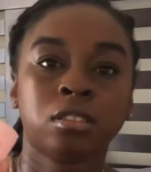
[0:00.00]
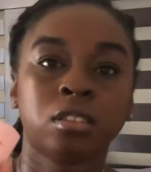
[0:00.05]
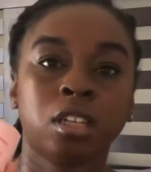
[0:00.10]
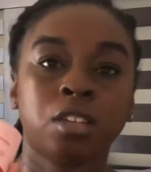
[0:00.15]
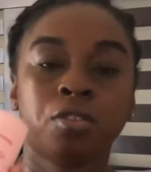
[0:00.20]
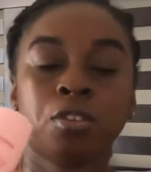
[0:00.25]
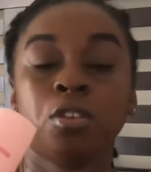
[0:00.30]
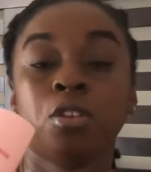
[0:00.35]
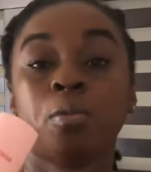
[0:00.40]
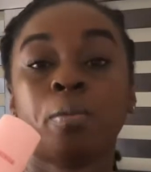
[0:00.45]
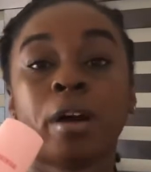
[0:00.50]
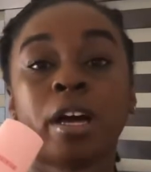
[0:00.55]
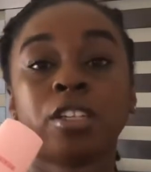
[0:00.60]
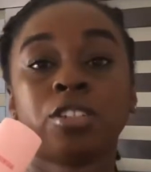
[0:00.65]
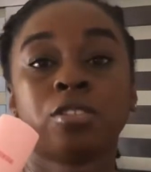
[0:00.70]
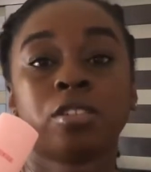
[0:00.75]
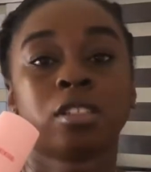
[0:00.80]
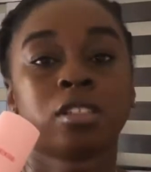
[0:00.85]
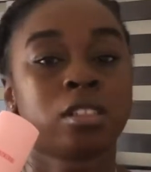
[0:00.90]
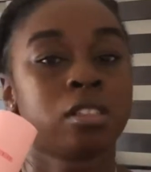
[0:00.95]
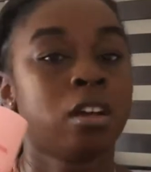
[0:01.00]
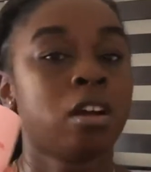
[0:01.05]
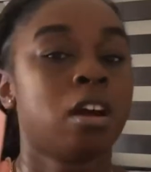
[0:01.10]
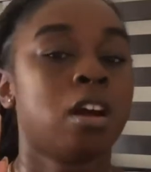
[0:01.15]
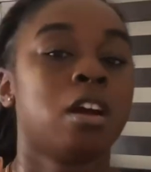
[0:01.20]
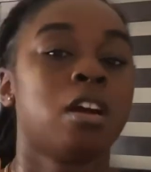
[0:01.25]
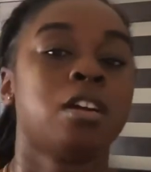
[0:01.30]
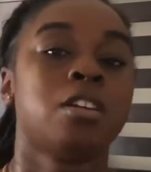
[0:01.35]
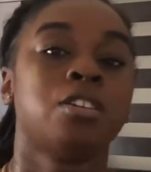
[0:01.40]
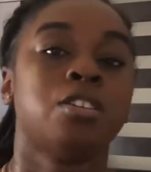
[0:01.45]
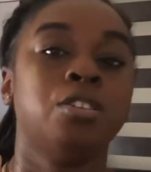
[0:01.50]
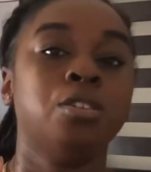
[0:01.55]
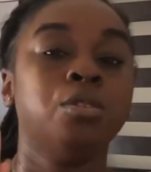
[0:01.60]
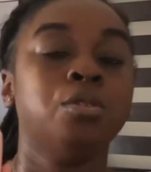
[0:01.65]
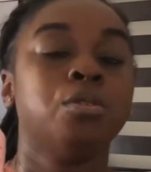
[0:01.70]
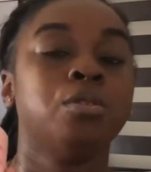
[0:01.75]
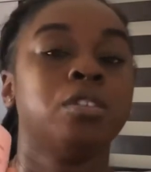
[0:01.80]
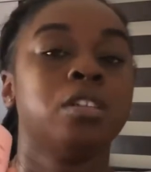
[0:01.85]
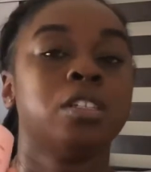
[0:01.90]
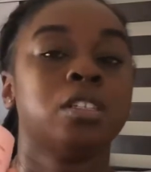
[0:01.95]
If you know Patrick Star, you
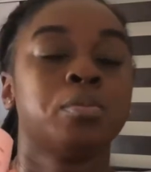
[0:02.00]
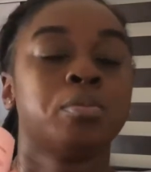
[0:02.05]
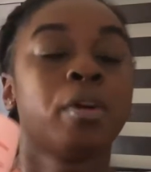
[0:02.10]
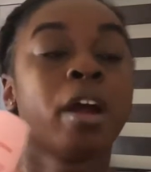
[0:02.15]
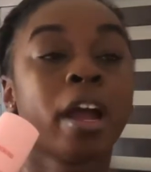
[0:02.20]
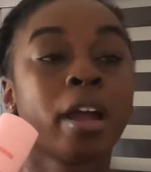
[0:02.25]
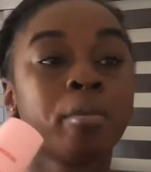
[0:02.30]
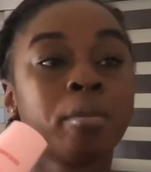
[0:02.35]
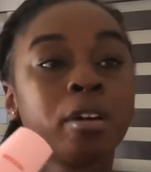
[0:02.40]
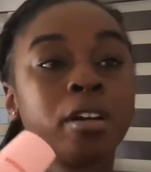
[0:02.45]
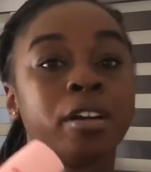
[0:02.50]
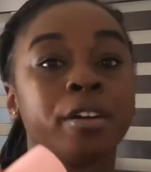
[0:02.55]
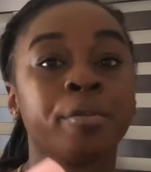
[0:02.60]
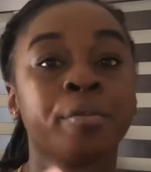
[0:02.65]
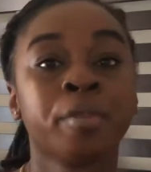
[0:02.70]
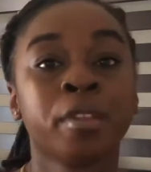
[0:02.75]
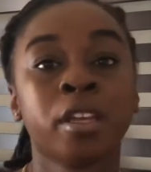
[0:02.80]
know this primer.